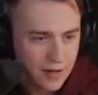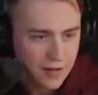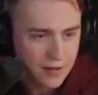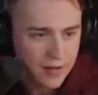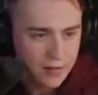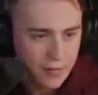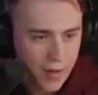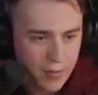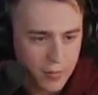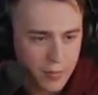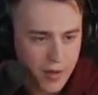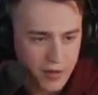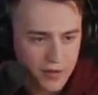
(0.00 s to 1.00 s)
yeah, maybe
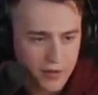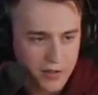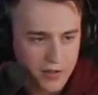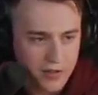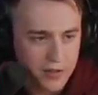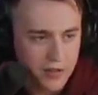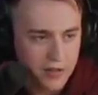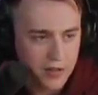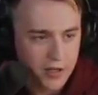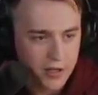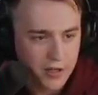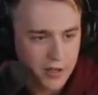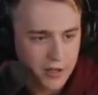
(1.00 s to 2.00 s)
Beggars one, isn't a good
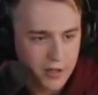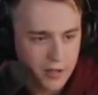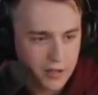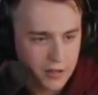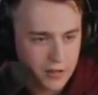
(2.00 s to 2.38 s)
idea. If you